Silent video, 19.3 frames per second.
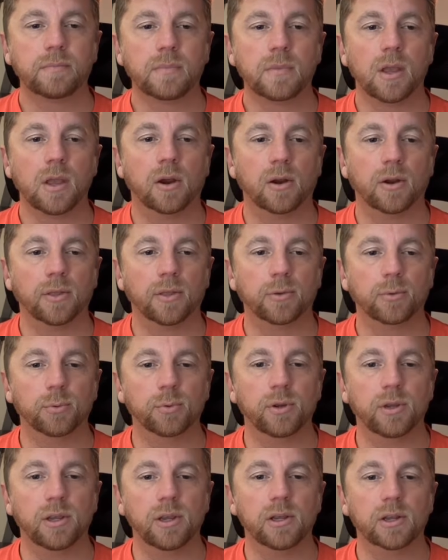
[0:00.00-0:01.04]
right,
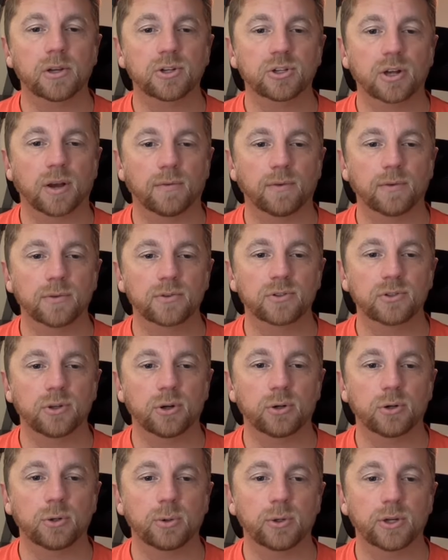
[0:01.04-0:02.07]
3 shuffles. No
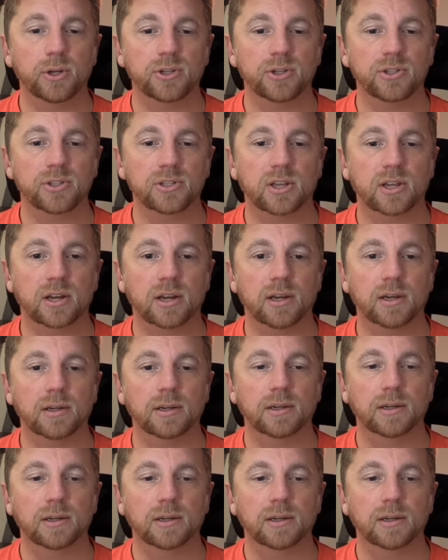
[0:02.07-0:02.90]
new additions today.